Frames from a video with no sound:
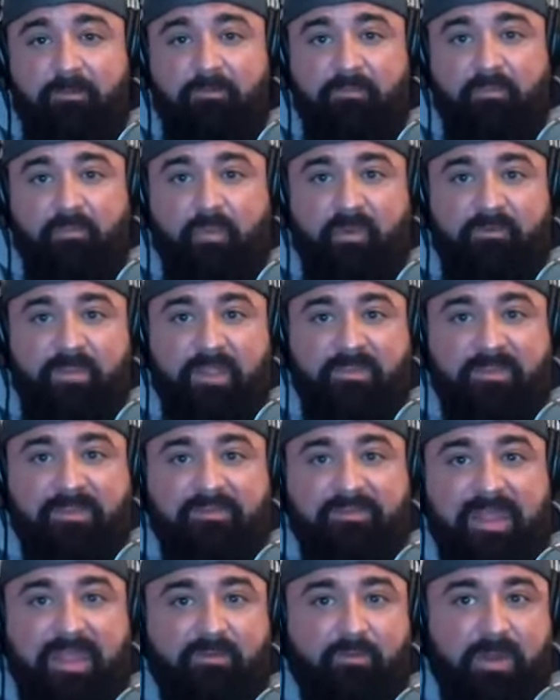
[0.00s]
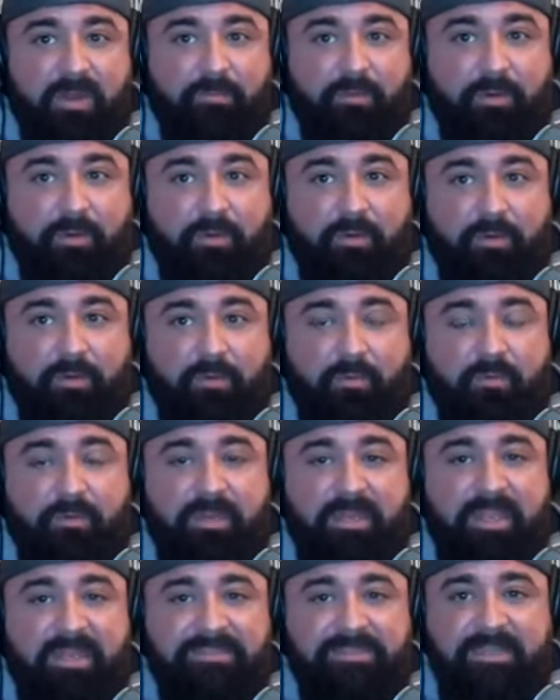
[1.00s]
We've got the Dent Reaper, who
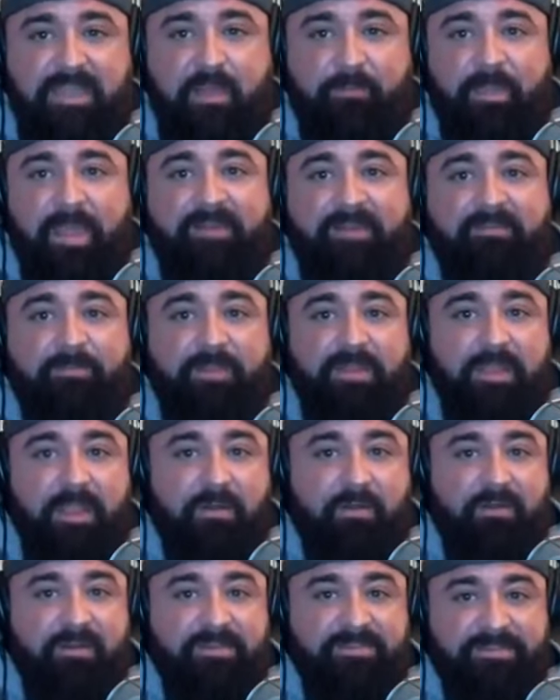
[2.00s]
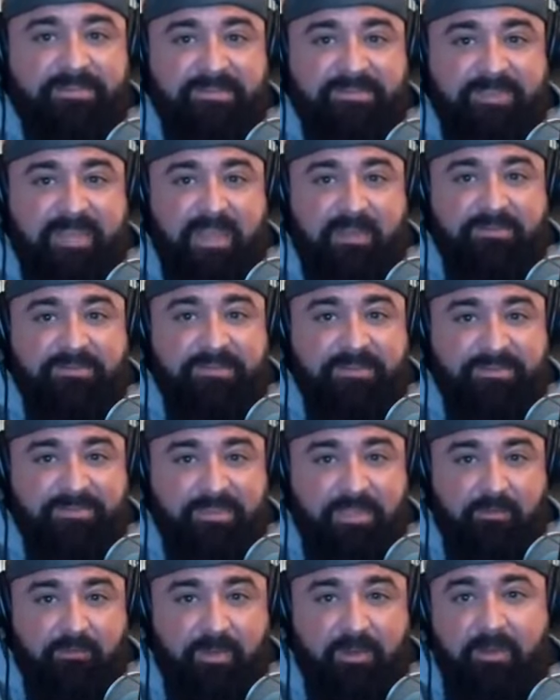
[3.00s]
he hasn't got back to me yet on his discounts that he's
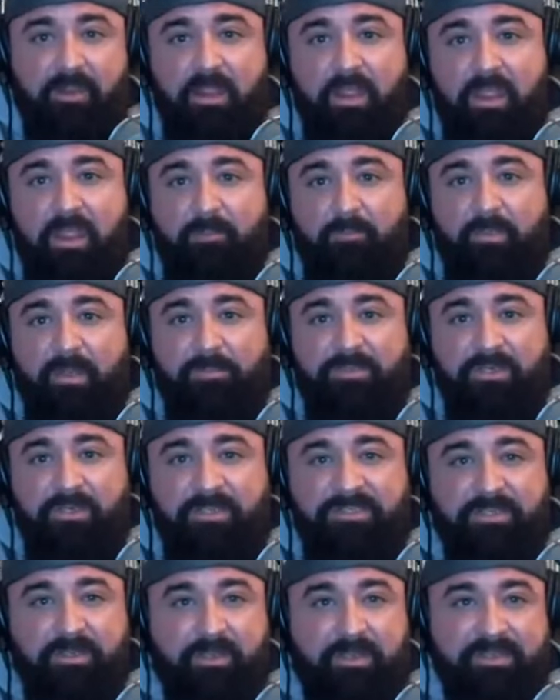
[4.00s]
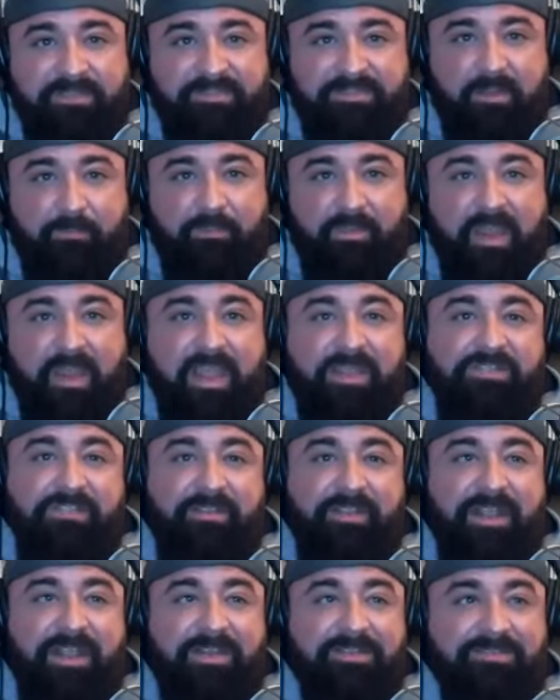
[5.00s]
giving, but I'm sure he's going to get something. I
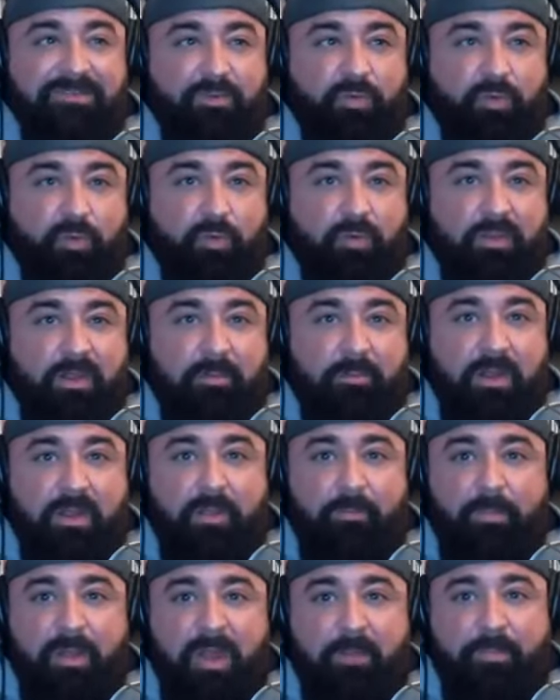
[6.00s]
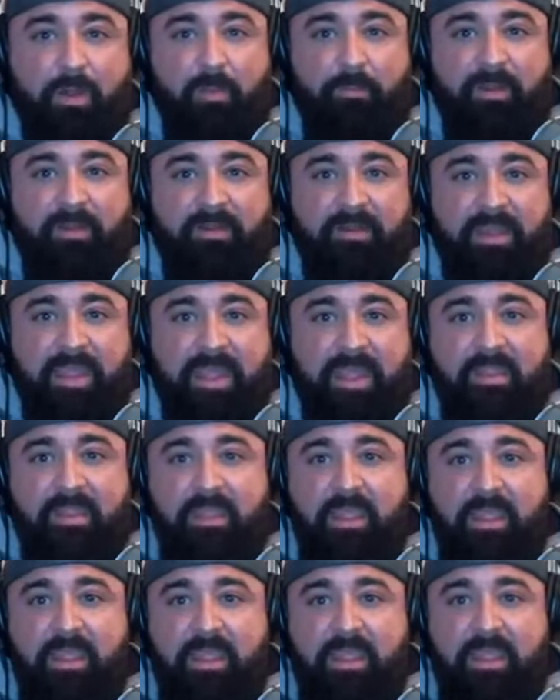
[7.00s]
actually got a tool that I'm going to pop open today
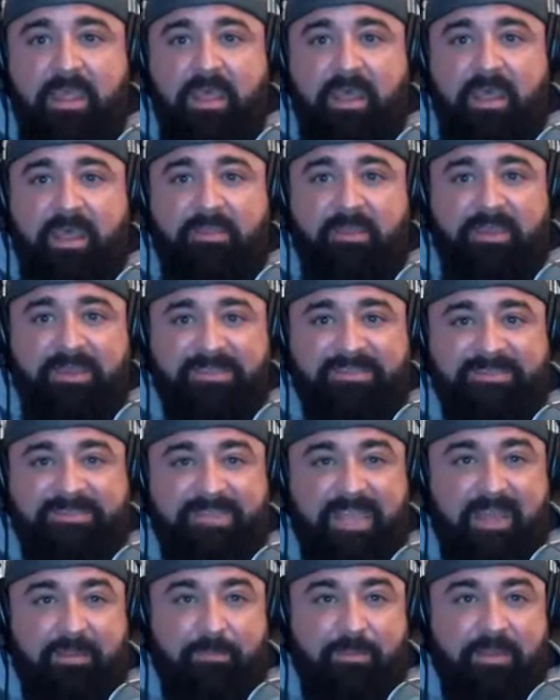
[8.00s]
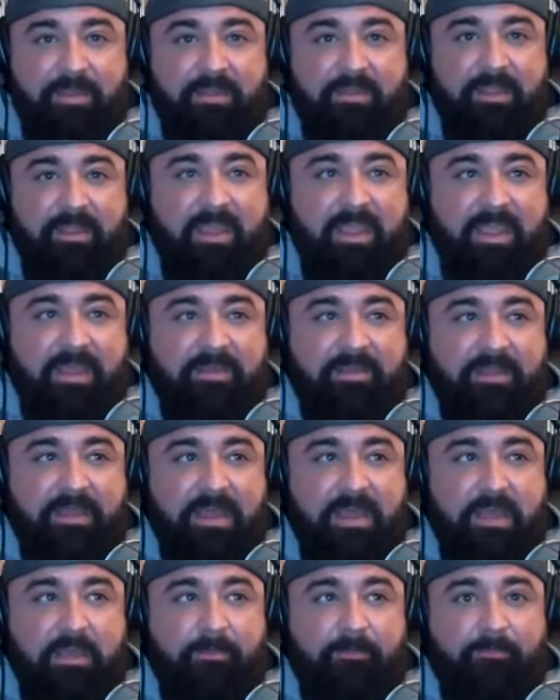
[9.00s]
that he had sent me, and
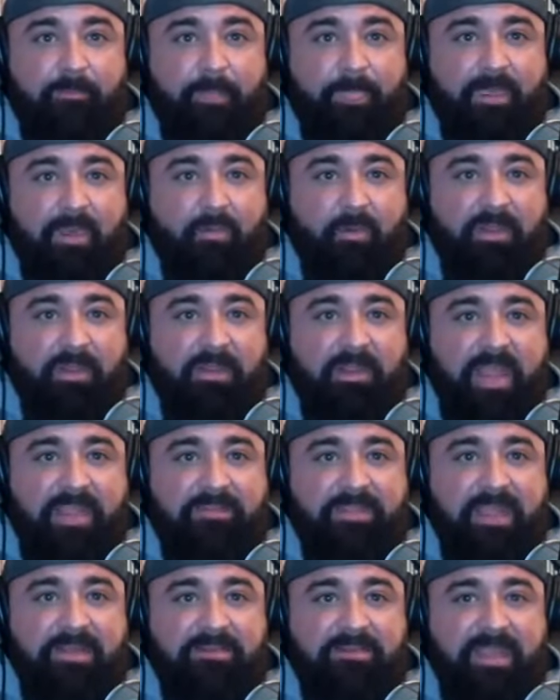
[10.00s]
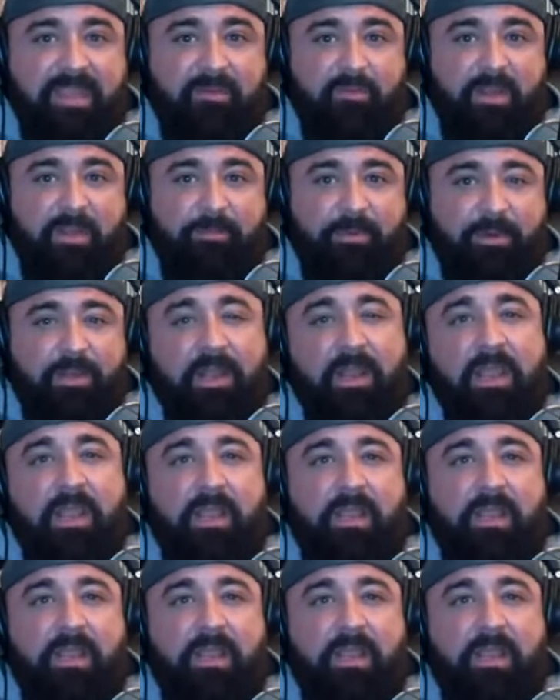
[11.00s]
I really like that Dent Reaper.